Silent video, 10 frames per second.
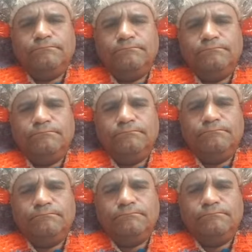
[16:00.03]

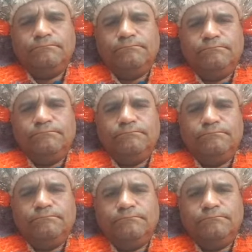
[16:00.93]

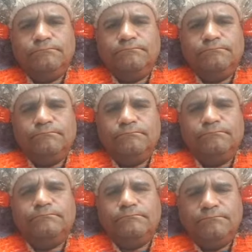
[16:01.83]

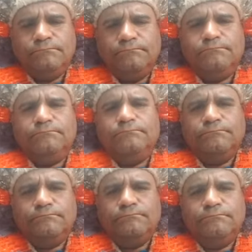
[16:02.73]

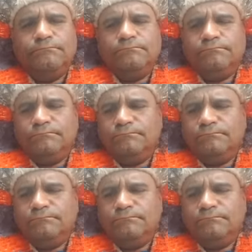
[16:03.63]
[no speech]